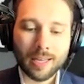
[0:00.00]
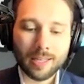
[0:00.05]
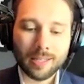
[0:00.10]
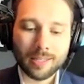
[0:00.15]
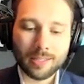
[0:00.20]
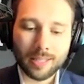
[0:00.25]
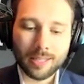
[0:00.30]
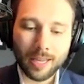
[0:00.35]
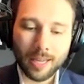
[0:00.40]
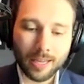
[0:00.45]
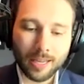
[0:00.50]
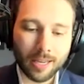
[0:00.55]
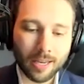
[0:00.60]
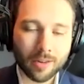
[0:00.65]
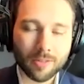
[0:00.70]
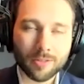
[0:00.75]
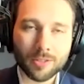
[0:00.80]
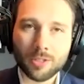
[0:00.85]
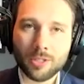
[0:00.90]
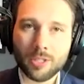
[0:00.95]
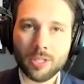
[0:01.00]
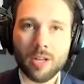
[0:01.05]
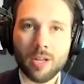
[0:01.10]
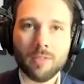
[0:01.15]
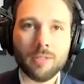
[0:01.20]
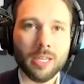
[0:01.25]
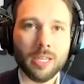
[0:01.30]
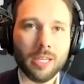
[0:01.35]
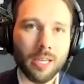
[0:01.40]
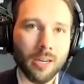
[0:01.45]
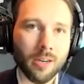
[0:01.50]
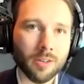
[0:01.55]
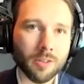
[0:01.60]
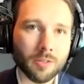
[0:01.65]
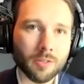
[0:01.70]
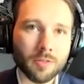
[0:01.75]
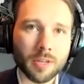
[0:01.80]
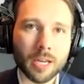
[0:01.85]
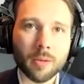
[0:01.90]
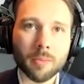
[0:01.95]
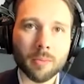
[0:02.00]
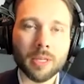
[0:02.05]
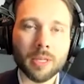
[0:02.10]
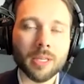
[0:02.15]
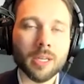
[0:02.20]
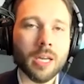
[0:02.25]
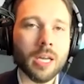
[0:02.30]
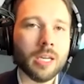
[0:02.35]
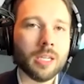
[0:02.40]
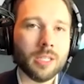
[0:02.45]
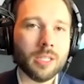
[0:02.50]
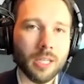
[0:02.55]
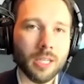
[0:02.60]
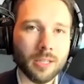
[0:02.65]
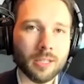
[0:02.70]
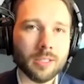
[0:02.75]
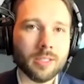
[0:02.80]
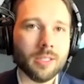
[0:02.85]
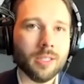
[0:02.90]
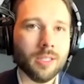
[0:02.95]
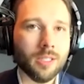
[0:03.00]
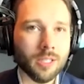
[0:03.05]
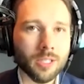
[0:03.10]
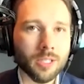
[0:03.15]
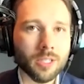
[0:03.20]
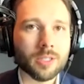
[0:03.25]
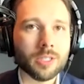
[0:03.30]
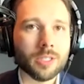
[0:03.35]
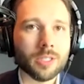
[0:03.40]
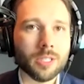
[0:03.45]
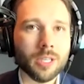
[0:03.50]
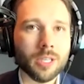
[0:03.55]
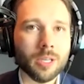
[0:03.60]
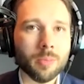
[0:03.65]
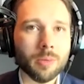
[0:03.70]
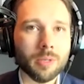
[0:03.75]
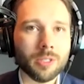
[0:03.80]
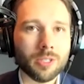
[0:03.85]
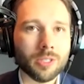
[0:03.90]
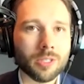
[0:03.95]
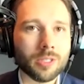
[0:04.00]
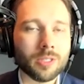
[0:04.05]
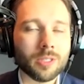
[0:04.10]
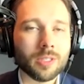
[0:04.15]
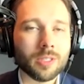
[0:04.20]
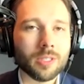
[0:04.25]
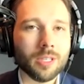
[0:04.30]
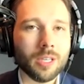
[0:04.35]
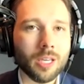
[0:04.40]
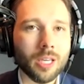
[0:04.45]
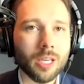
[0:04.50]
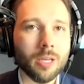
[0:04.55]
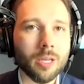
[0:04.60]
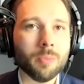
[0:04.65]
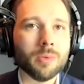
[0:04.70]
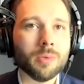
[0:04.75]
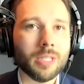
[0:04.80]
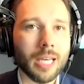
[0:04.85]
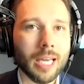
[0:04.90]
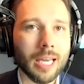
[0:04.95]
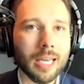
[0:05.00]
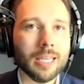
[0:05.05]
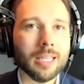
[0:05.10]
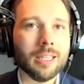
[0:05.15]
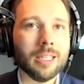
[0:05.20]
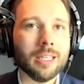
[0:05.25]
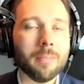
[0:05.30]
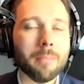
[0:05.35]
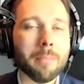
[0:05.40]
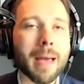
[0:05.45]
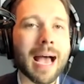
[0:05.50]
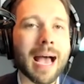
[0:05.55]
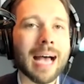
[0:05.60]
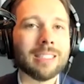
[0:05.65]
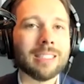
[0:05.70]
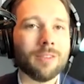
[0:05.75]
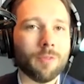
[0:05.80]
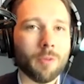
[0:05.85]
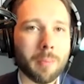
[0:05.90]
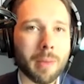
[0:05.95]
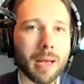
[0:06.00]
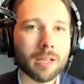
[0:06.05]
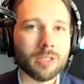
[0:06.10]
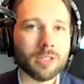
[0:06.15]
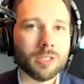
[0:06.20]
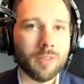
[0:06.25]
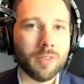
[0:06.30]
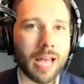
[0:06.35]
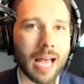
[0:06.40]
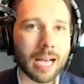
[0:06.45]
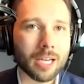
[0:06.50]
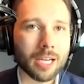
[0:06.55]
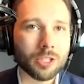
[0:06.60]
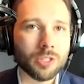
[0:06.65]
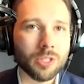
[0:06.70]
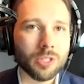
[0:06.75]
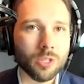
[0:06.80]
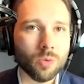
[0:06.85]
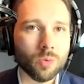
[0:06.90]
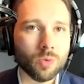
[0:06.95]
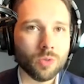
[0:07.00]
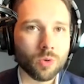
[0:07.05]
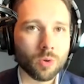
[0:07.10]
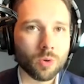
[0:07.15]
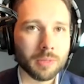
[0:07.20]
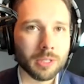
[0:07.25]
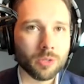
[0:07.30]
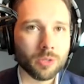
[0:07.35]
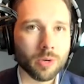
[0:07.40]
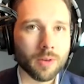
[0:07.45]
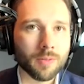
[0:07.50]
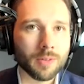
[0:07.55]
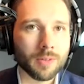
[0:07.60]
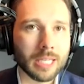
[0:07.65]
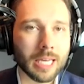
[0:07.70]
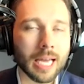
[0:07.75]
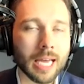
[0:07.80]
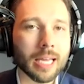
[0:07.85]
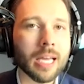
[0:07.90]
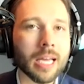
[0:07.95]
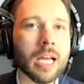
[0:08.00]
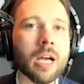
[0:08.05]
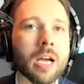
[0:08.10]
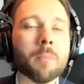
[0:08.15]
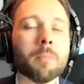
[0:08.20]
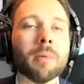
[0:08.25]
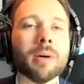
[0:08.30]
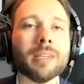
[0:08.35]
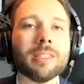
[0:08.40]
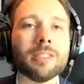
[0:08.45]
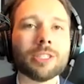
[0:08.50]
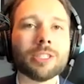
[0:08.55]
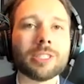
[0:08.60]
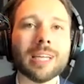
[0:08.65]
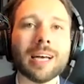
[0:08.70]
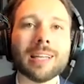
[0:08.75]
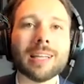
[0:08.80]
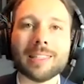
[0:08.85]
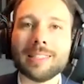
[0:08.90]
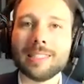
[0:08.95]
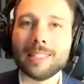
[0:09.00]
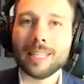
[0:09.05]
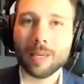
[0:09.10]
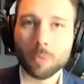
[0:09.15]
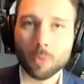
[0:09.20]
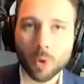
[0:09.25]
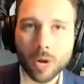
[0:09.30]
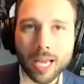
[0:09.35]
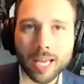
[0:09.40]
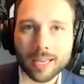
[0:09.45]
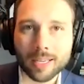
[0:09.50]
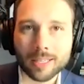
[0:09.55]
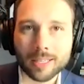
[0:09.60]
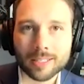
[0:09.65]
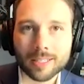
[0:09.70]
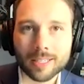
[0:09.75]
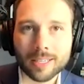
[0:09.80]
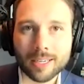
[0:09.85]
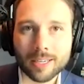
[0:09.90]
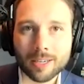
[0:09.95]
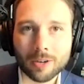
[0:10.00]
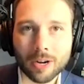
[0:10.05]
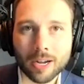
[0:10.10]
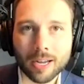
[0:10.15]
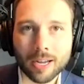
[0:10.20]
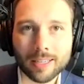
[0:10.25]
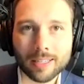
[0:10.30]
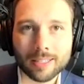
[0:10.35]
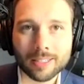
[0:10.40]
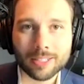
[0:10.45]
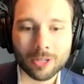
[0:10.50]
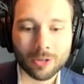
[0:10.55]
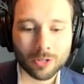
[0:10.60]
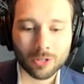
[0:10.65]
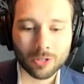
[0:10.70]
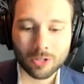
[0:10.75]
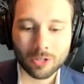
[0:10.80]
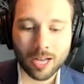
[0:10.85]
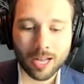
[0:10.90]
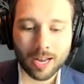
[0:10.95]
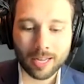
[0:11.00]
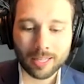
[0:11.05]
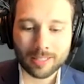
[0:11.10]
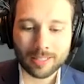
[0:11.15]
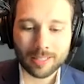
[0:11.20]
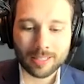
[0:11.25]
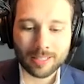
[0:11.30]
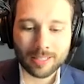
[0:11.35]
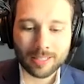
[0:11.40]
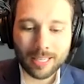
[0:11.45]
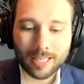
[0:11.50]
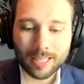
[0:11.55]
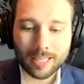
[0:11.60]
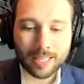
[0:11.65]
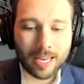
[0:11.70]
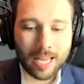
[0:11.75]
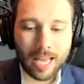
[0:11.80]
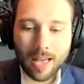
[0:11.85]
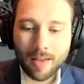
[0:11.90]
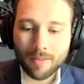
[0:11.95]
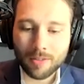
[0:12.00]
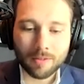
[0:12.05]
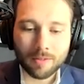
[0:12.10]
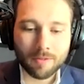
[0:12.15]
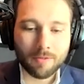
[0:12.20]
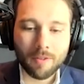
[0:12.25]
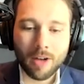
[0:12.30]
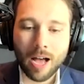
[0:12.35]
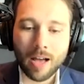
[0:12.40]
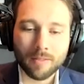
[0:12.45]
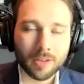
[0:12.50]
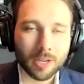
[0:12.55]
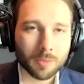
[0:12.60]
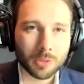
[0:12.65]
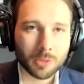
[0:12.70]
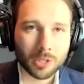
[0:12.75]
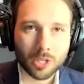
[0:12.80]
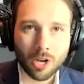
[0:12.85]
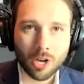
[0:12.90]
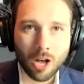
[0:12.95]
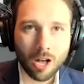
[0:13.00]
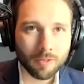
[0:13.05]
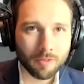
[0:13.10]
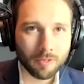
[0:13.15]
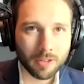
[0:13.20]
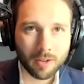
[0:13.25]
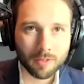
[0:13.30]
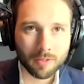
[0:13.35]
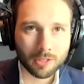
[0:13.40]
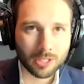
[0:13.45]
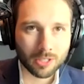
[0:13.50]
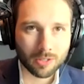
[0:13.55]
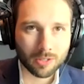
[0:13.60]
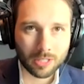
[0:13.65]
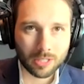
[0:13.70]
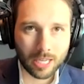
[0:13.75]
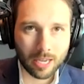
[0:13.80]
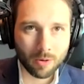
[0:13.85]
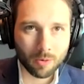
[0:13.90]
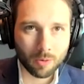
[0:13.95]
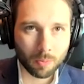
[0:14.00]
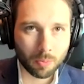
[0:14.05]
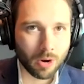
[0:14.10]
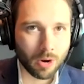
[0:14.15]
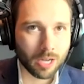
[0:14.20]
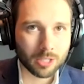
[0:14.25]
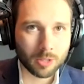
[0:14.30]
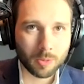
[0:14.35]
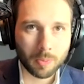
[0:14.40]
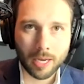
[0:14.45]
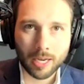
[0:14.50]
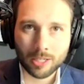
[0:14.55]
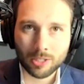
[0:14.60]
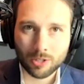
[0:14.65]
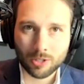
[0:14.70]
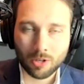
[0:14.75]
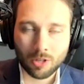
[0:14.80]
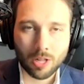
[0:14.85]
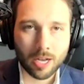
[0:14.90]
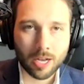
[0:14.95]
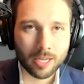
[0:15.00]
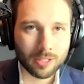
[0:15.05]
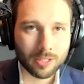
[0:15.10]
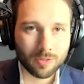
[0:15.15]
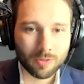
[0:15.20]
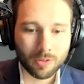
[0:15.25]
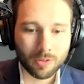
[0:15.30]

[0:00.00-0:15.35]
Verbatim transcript: Take care of yourself, take care of your family, take this thing seriously, but just keep taking the massive amounts of action that you would normally do every day, but just not the same ways, right? So you're not sitting and having 5 cups of coffee every single day with prospects or clients,